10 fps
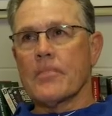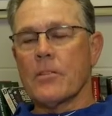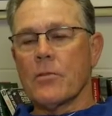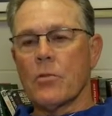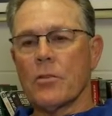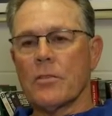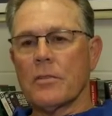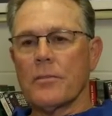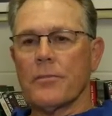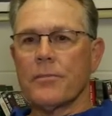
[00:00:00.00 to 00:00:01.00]
Of course.
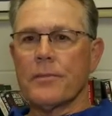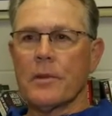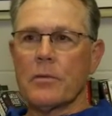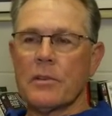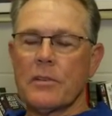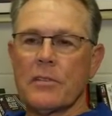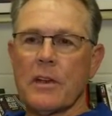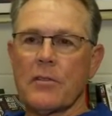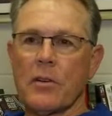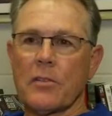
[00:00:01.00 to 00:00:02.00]
He
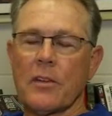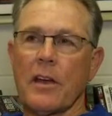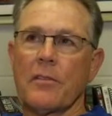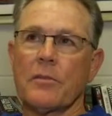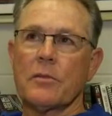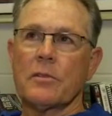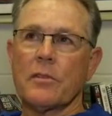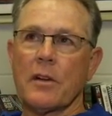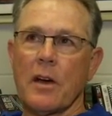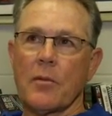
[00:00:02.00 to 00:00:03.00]
saved our staff. It was a
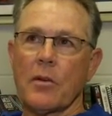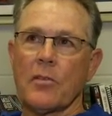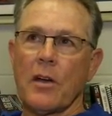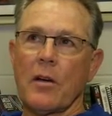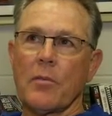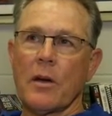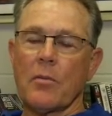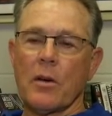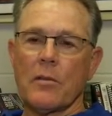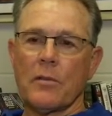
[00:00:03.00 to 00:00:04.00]
phenomenal job by
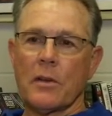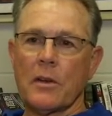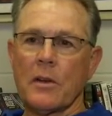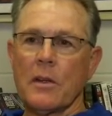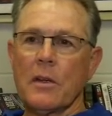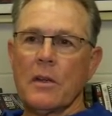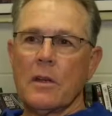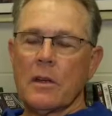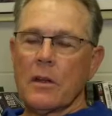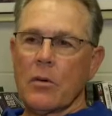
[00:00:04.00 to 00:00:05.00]
Brian Flynn.
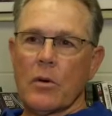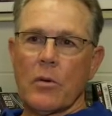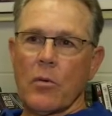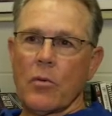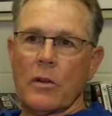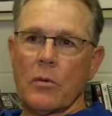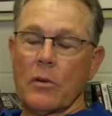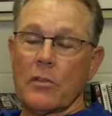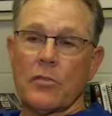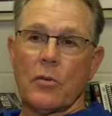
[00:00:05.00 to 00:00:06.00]
We were really,
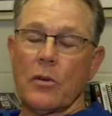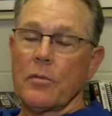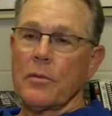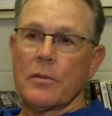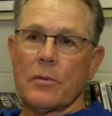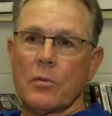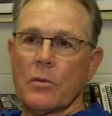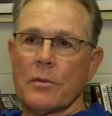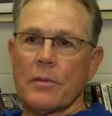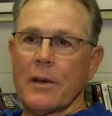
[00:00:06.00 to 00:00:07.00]
really short.
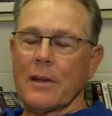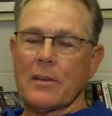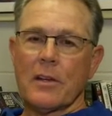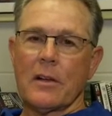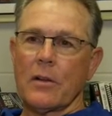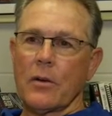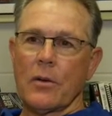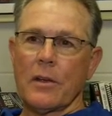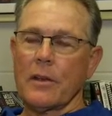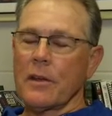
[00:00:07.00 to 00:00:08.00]
I could tell
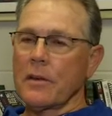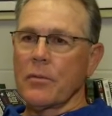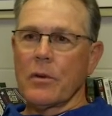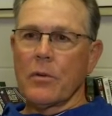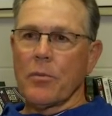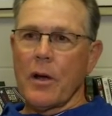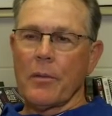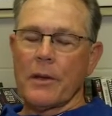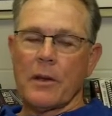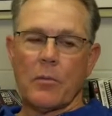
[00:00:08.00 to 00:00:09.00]
early that we were
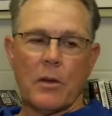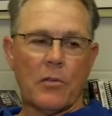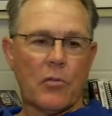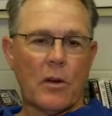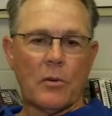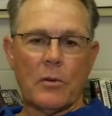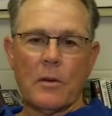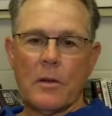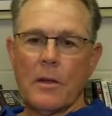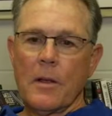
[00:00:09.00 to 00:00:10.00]
probably going to be in trouble.
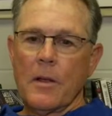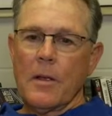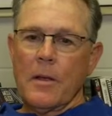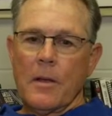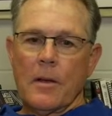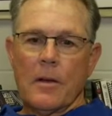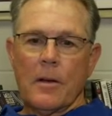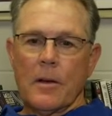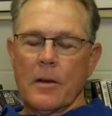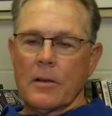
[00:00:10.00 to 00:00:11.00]

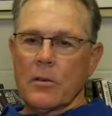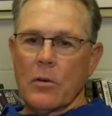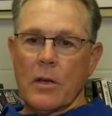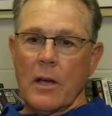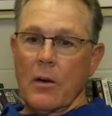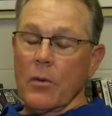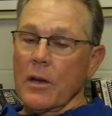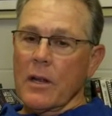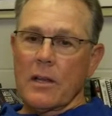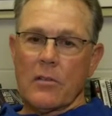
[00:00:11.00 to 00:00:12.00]
I told Cal we're
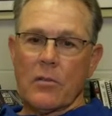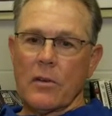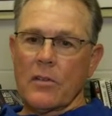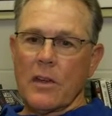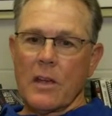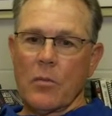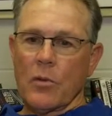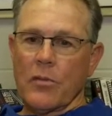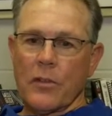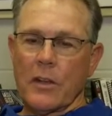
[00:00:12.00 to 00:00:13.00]
going to get through this game
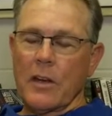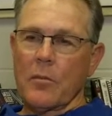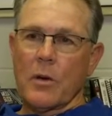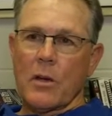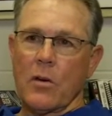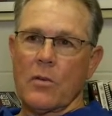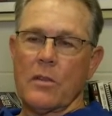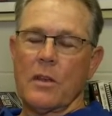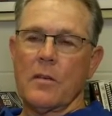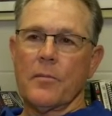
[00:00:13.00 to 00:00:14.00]
with Flynn and
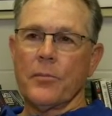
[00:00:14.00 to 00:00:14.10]
McCarthy.